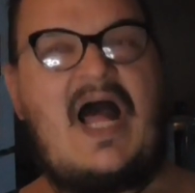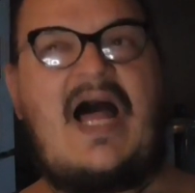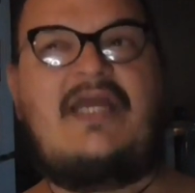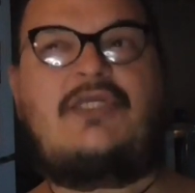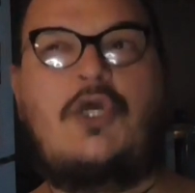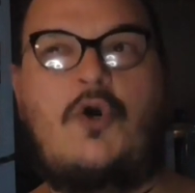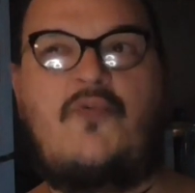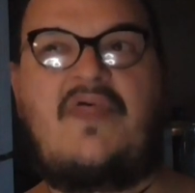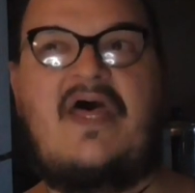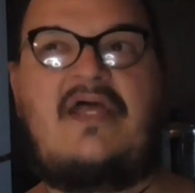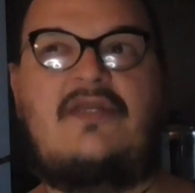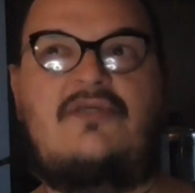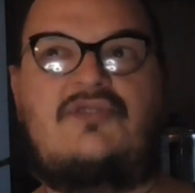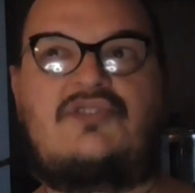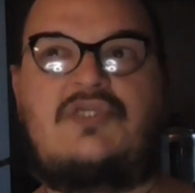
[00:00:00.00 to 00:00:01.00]
I know
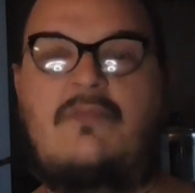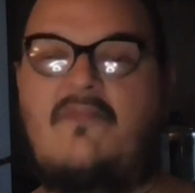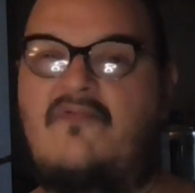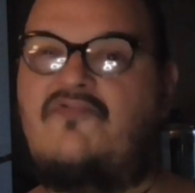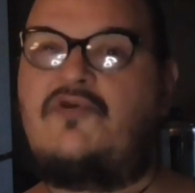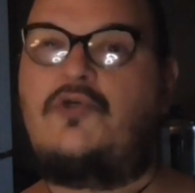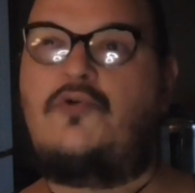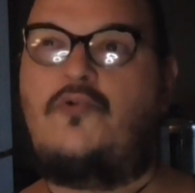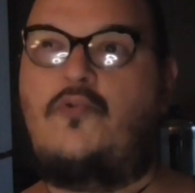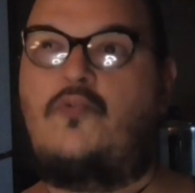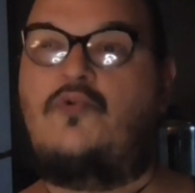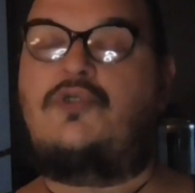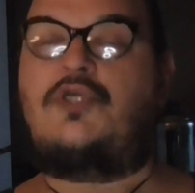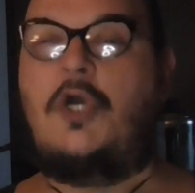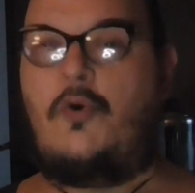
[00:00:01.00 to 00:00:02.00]
that some of you
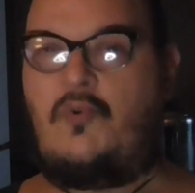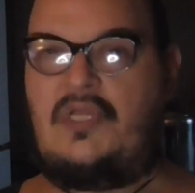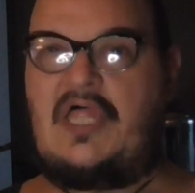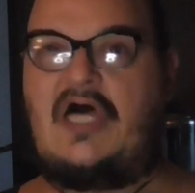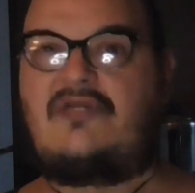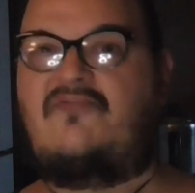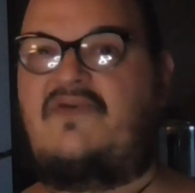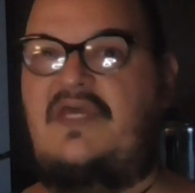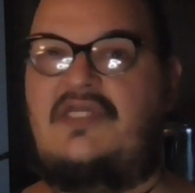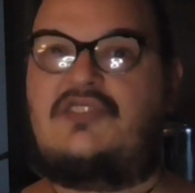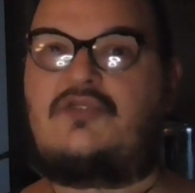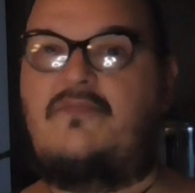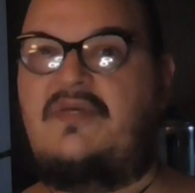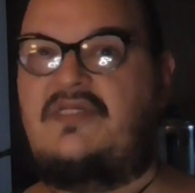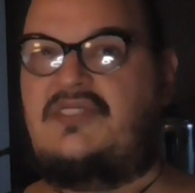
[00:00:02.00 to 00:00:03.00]
know a lot of
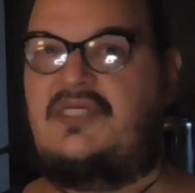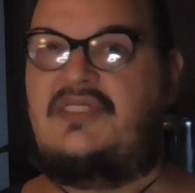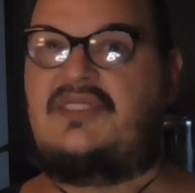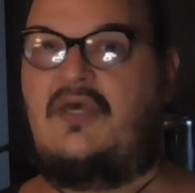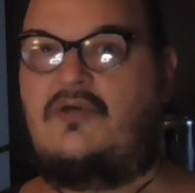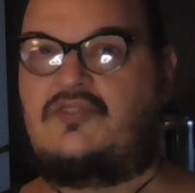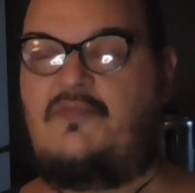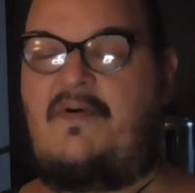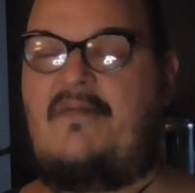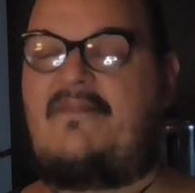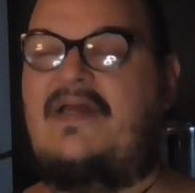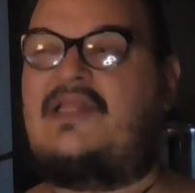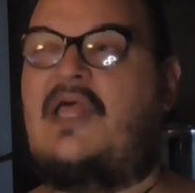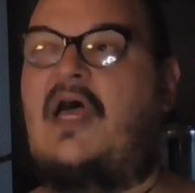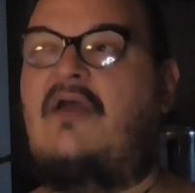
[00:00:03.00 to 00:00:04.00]
intimate details about
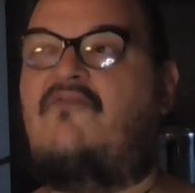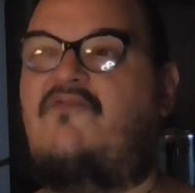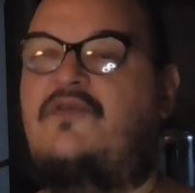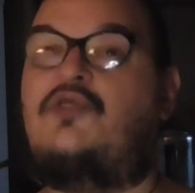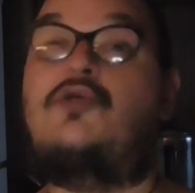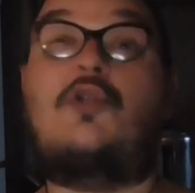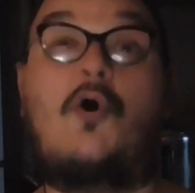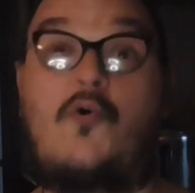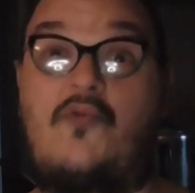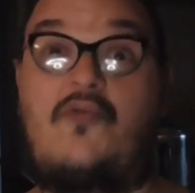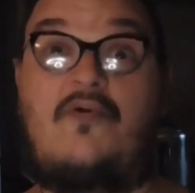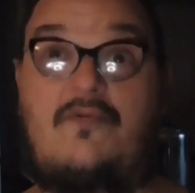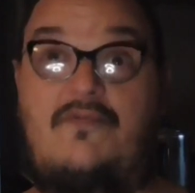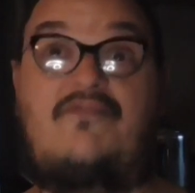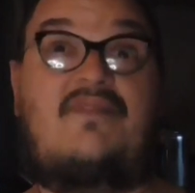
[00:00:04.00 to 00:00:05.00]
my life, and you know
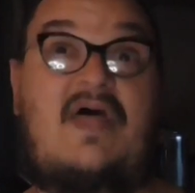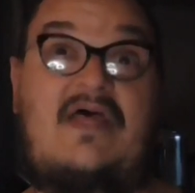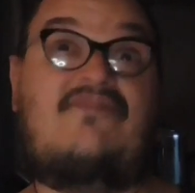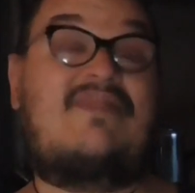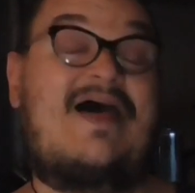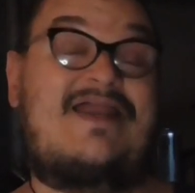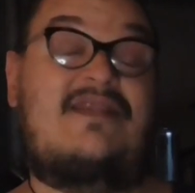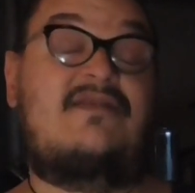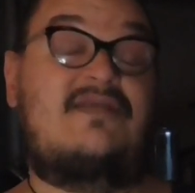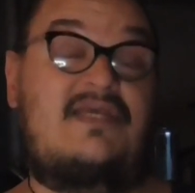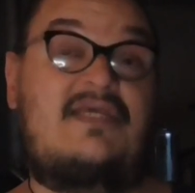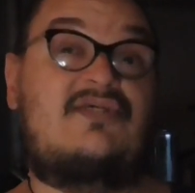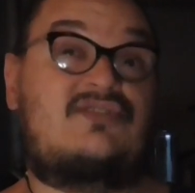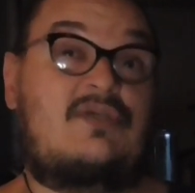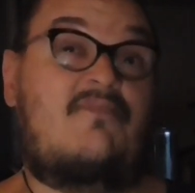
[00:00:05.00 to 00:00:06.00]
that that
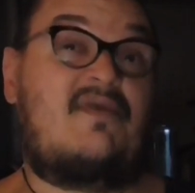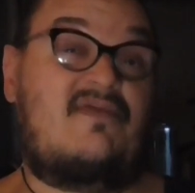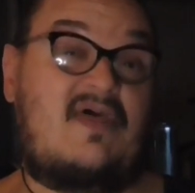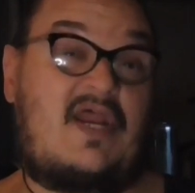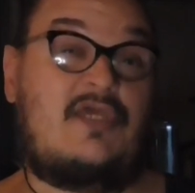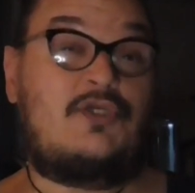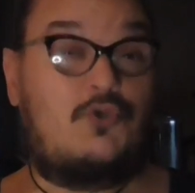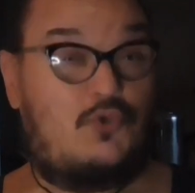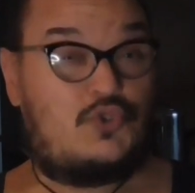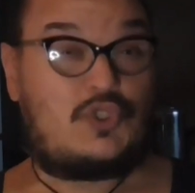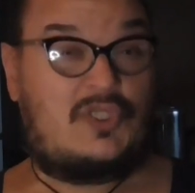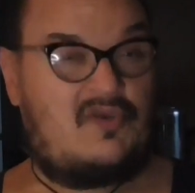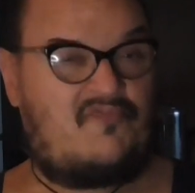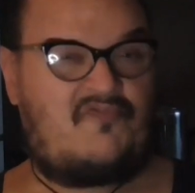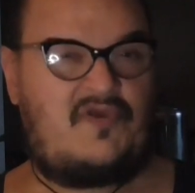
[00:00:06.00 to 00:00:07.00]
is something that I
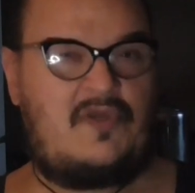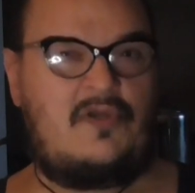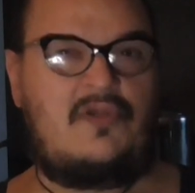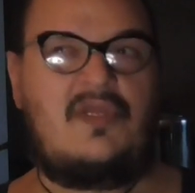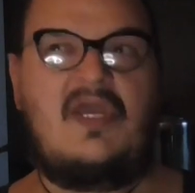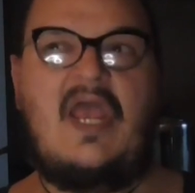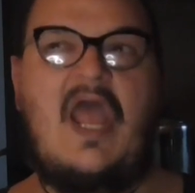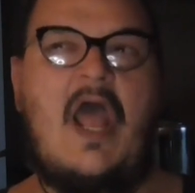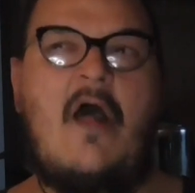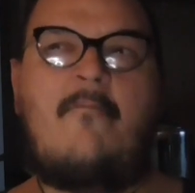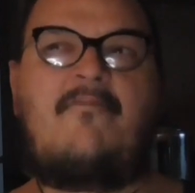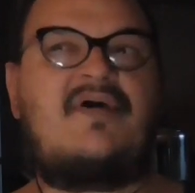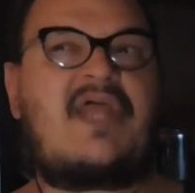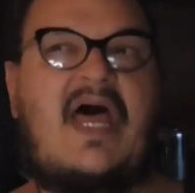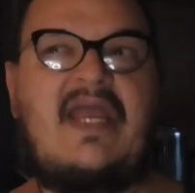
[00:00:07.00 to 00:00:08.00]
usually feel,
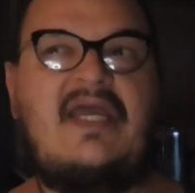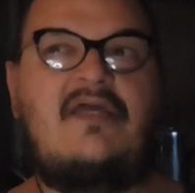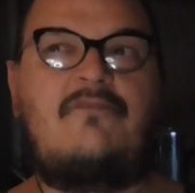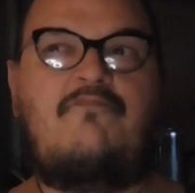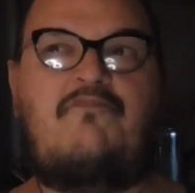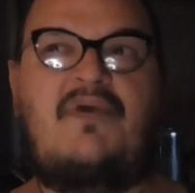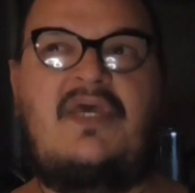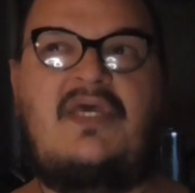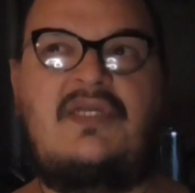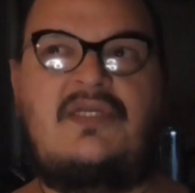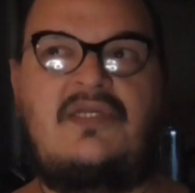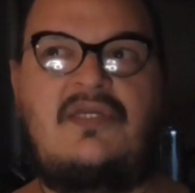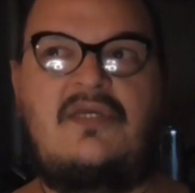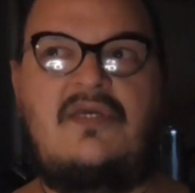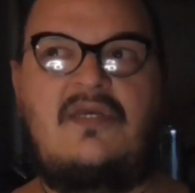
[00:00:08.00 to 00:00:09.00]
but I had
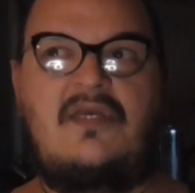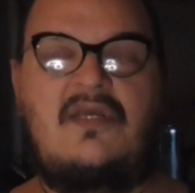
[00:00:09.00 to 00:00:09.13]
been,